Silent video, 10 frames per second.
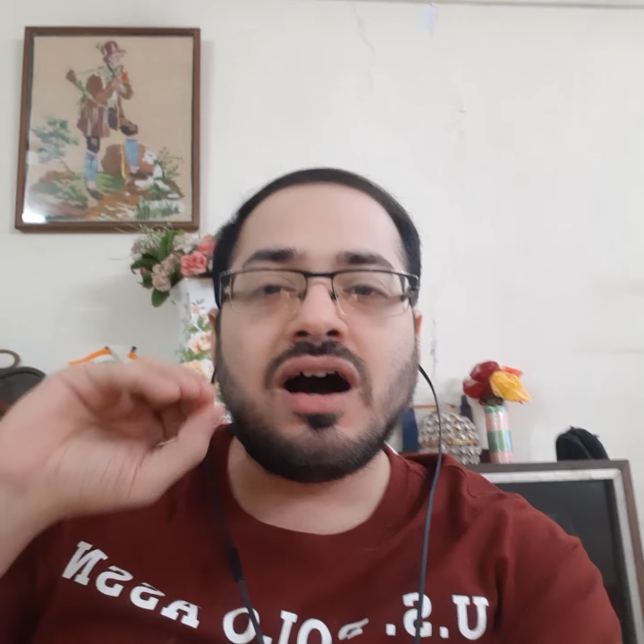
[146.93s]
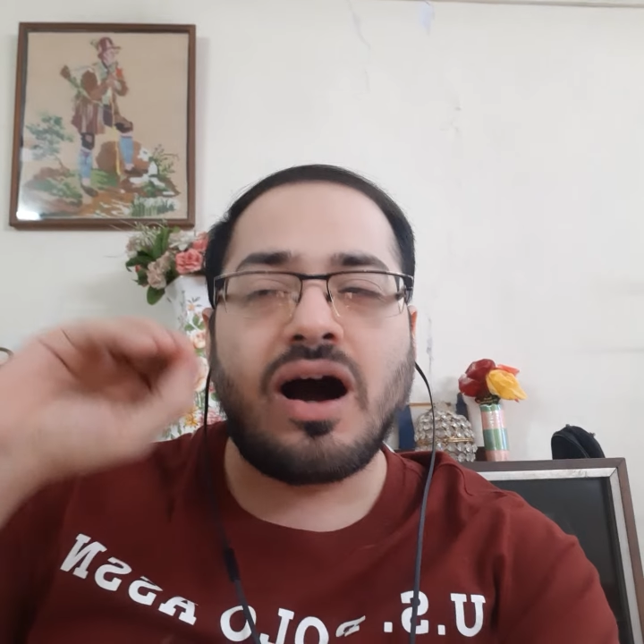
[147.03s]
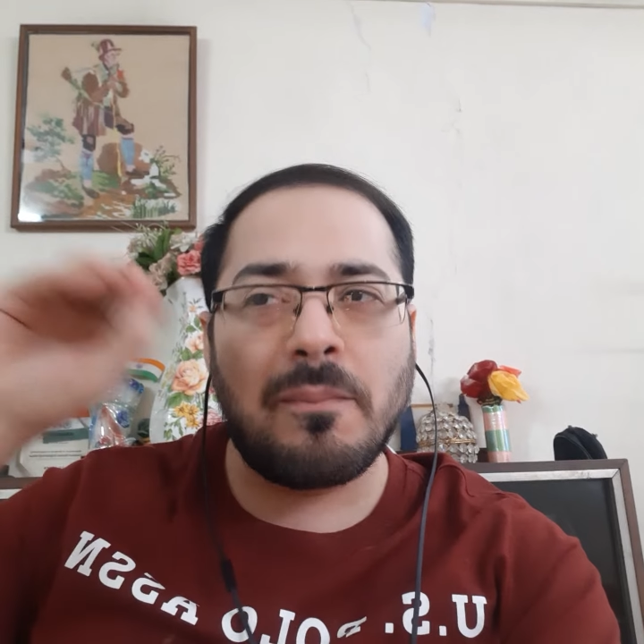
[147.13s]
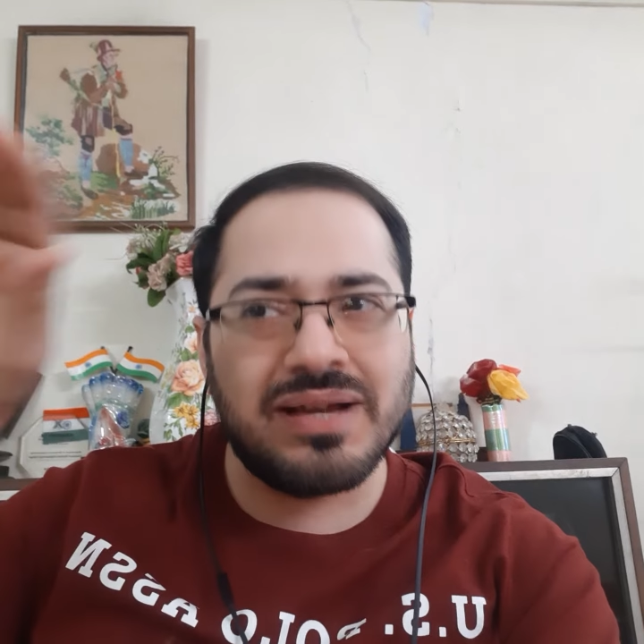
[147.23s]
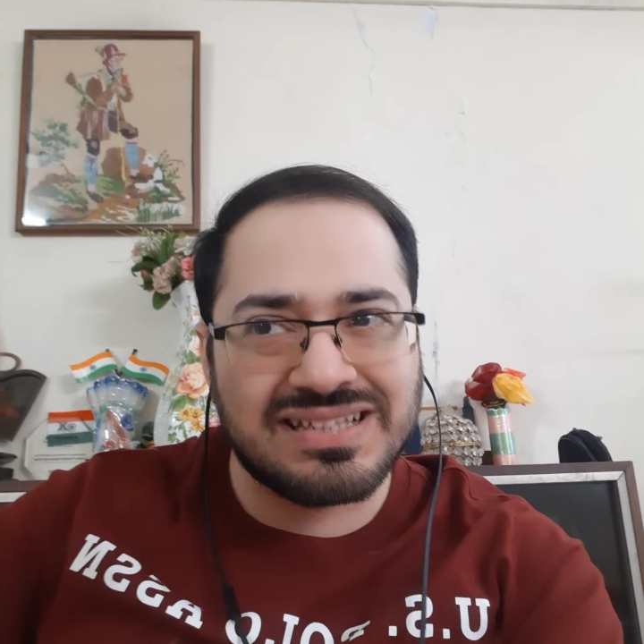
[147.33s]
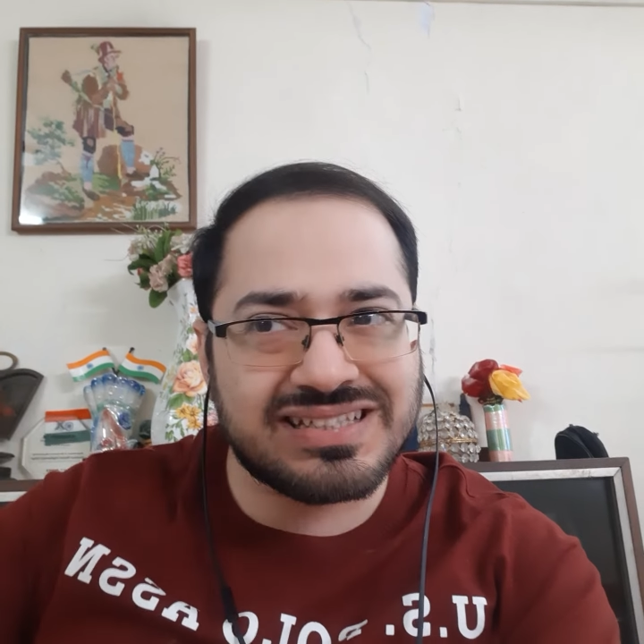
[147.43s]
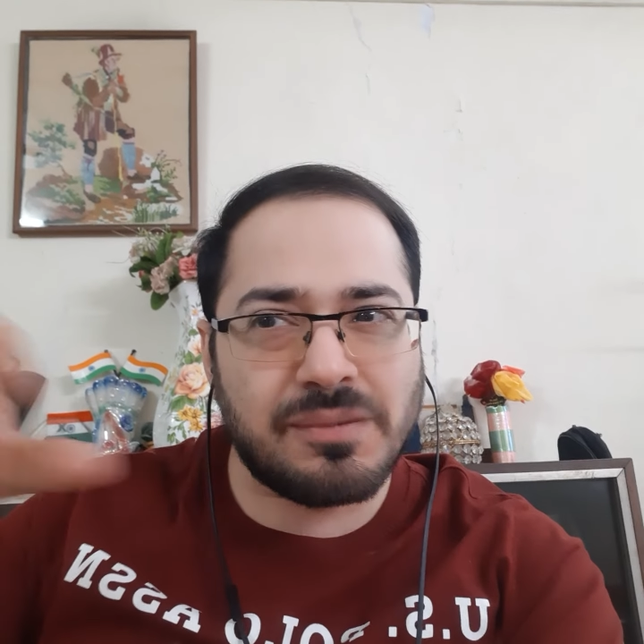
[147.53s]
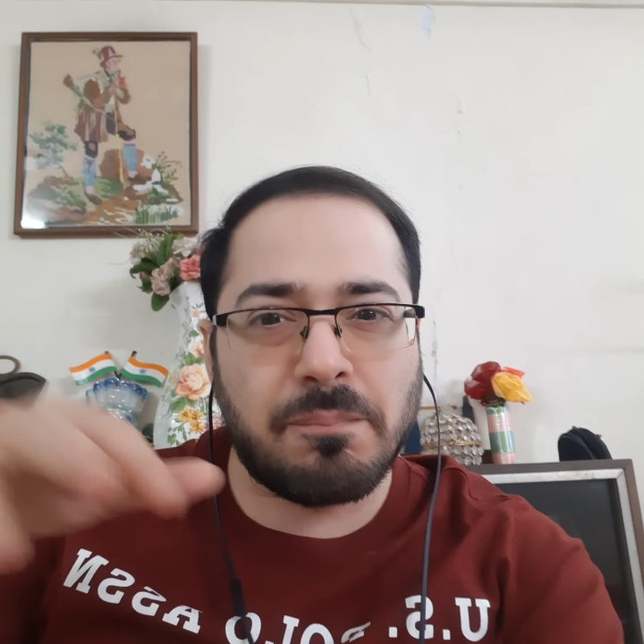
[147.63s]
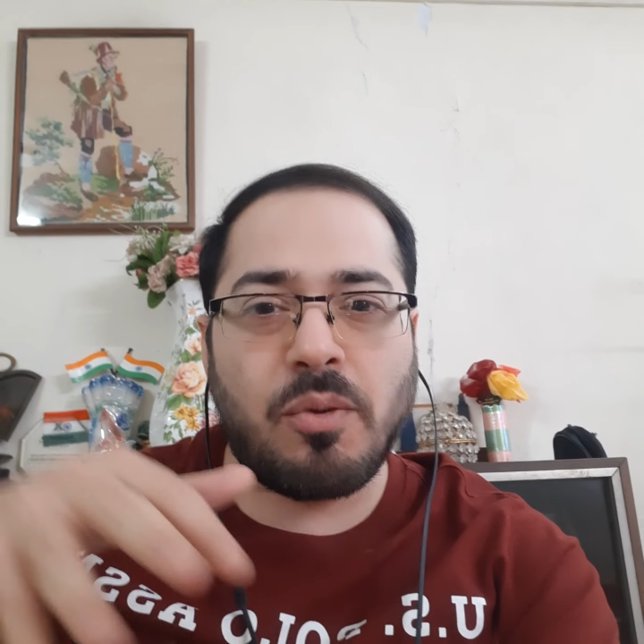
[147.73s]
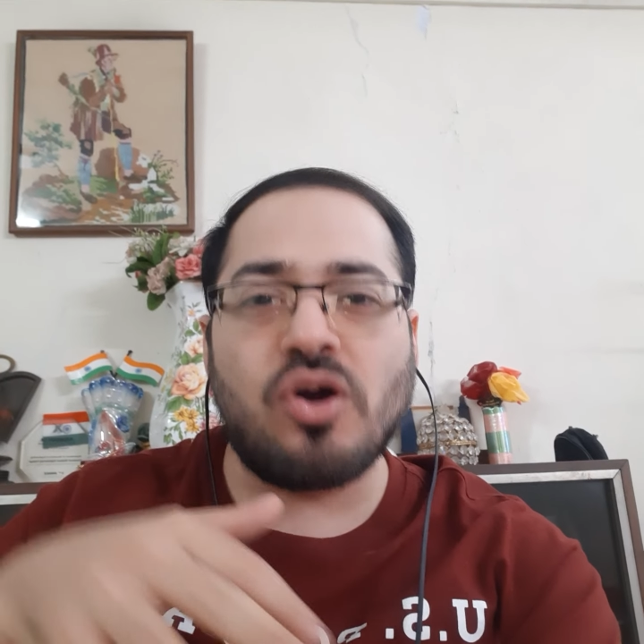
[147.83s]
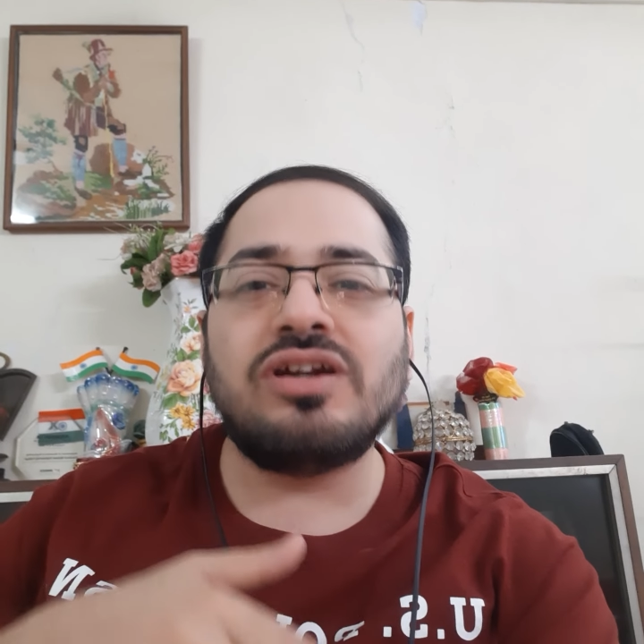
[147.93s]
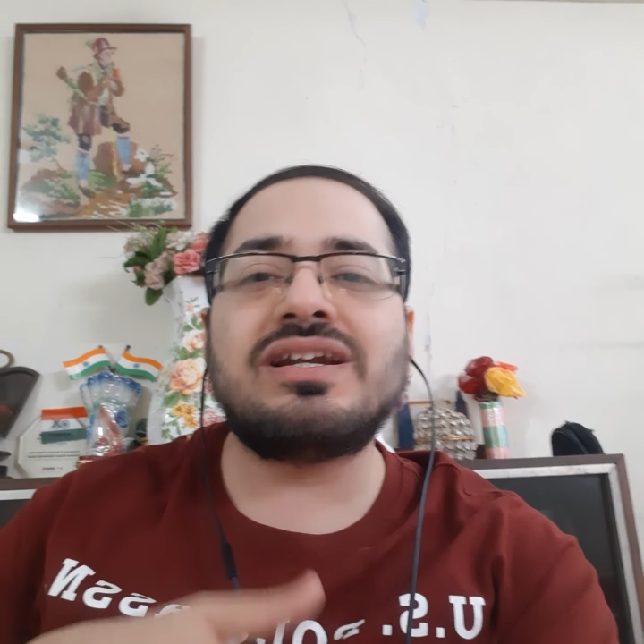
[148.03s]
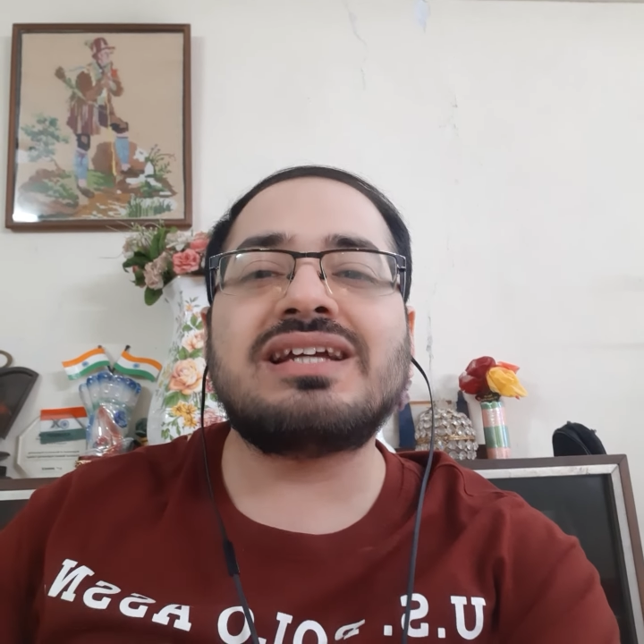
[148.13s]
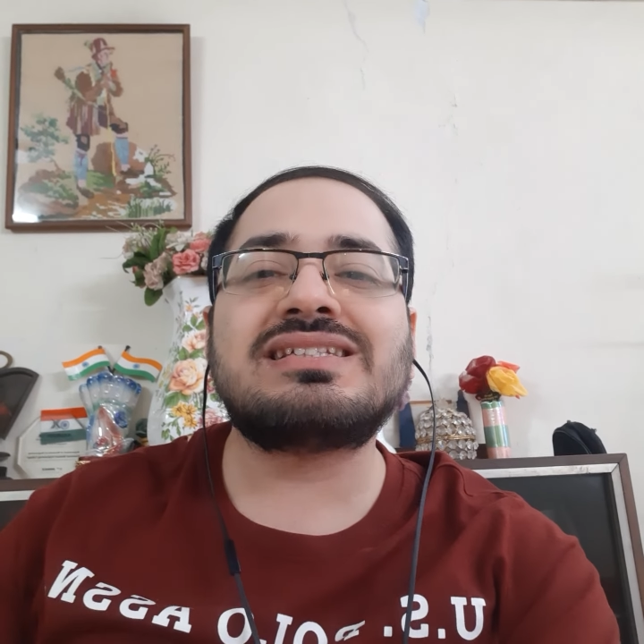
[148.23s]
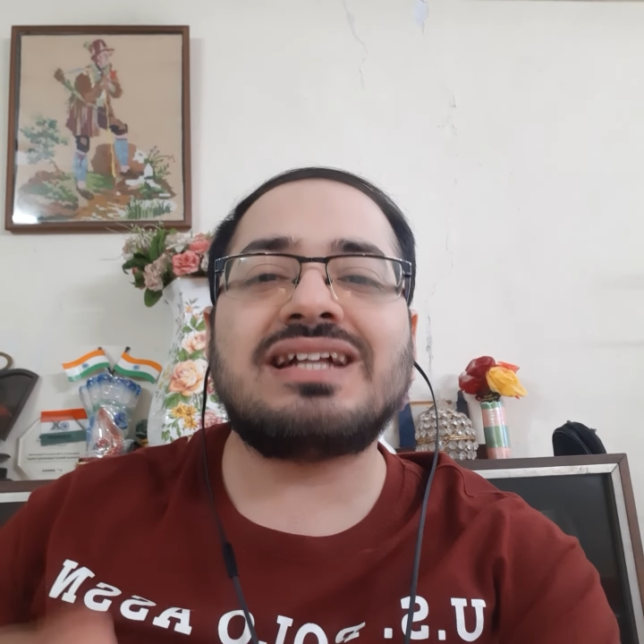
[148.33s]
amidst the
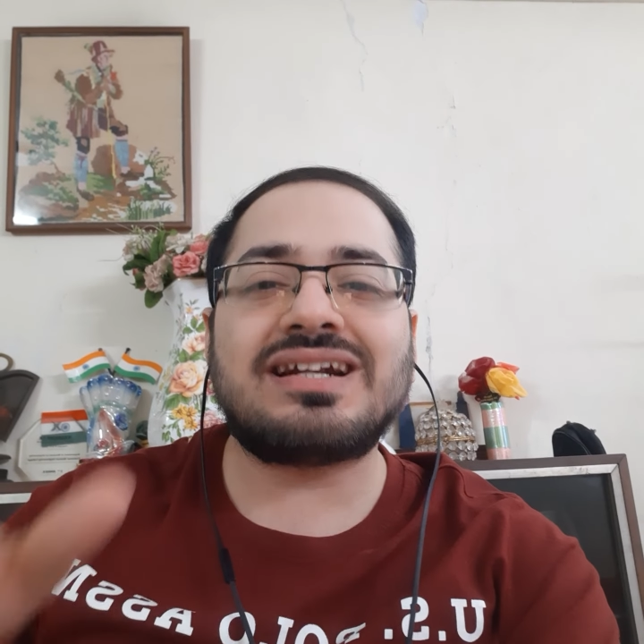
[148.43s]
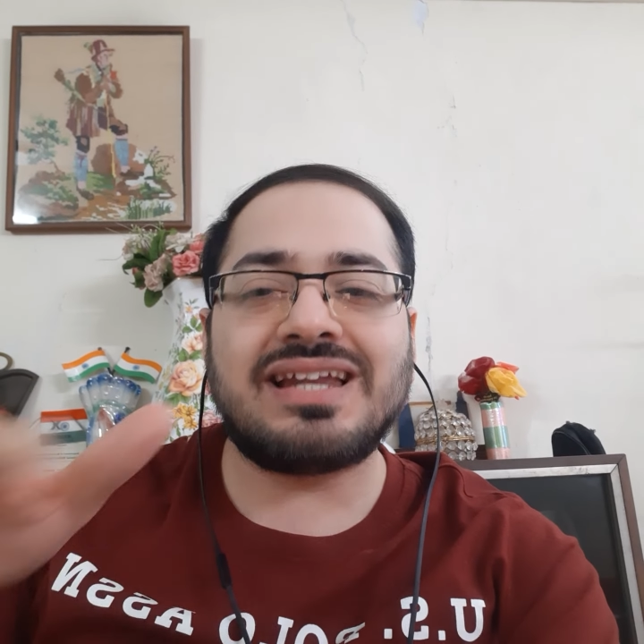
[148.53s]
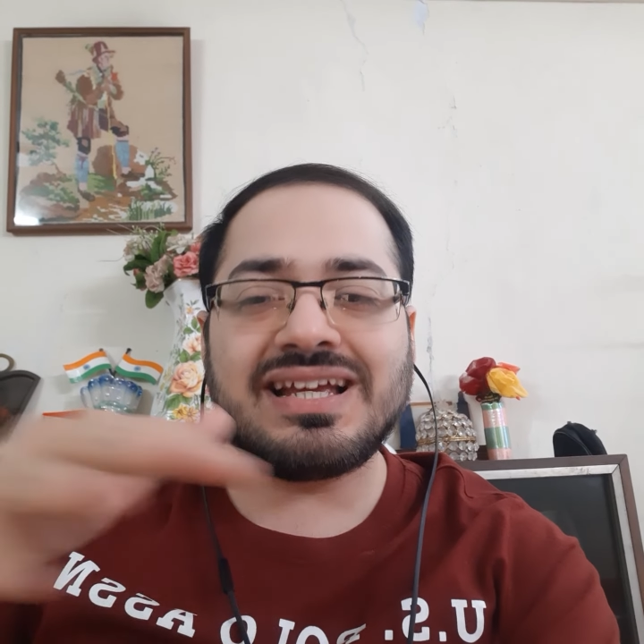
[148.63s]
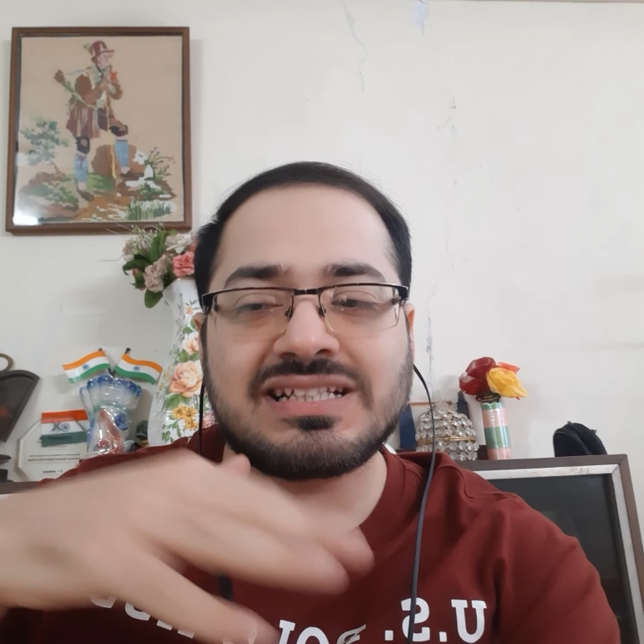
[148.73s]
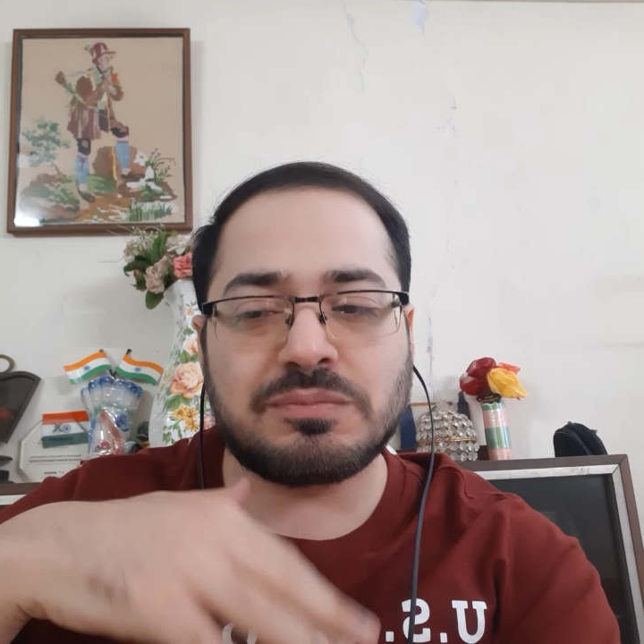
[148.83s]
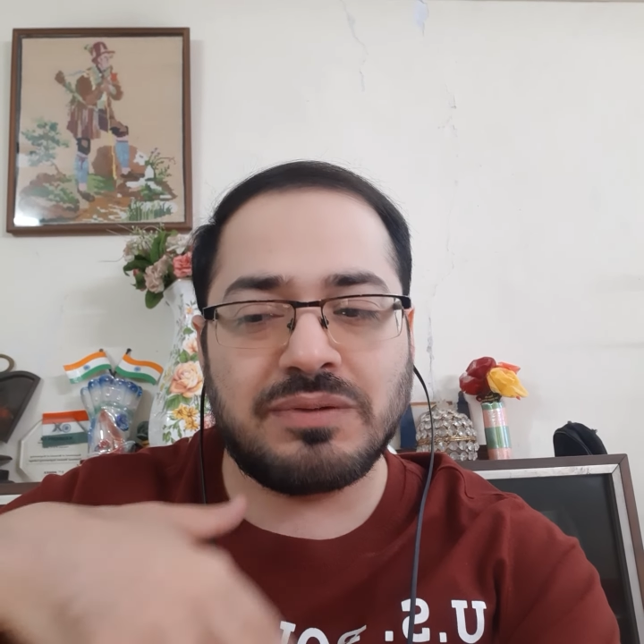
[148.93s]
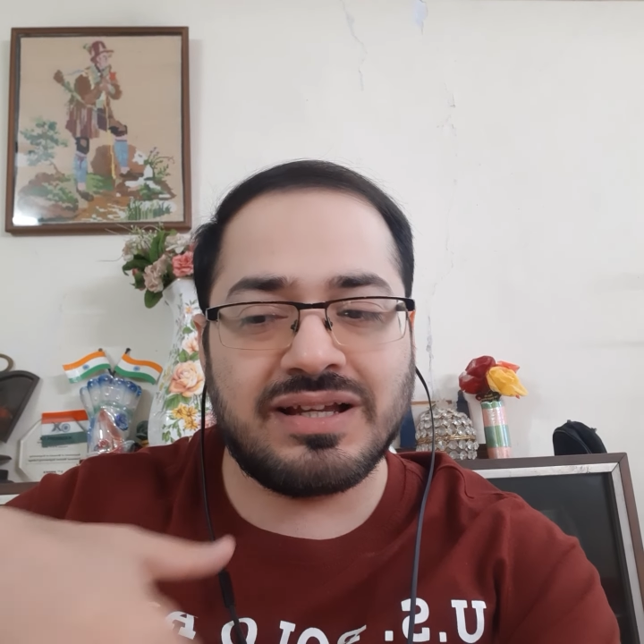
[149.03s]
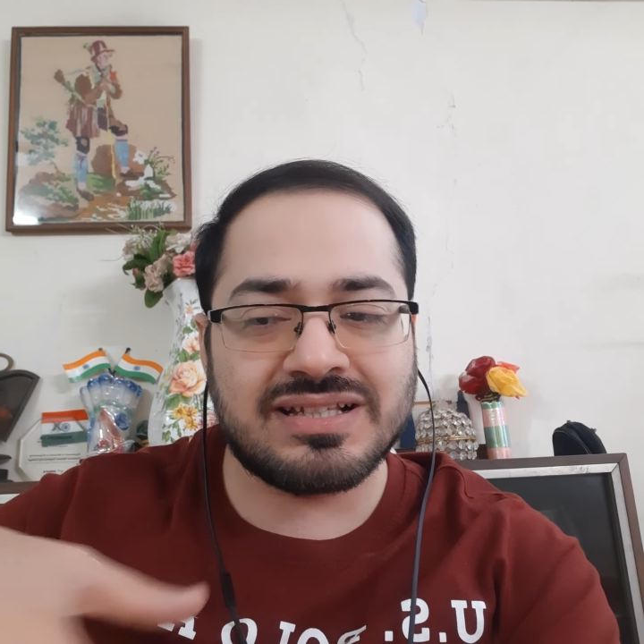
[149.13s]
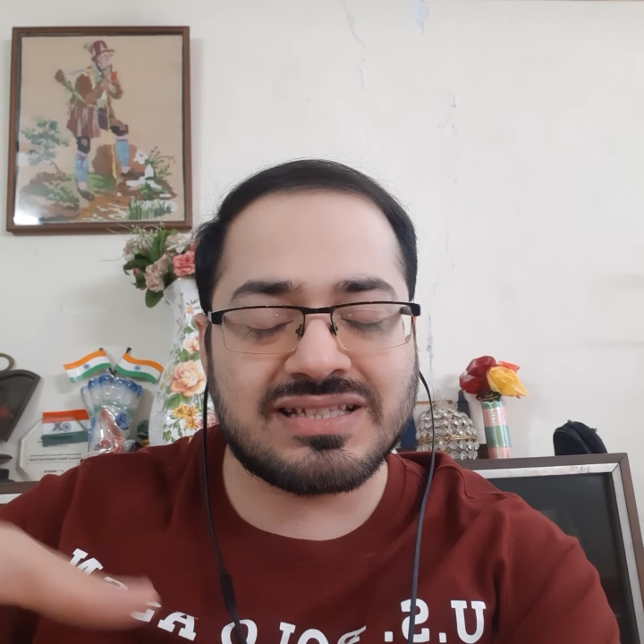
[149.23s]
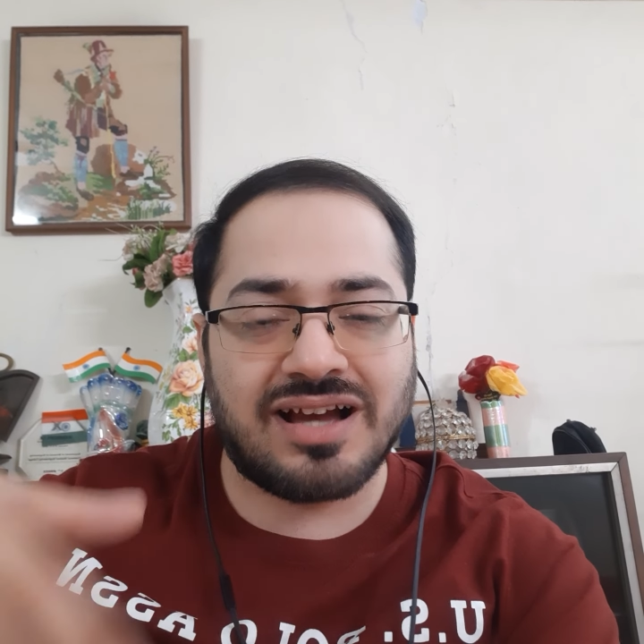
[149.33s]
politics that takes place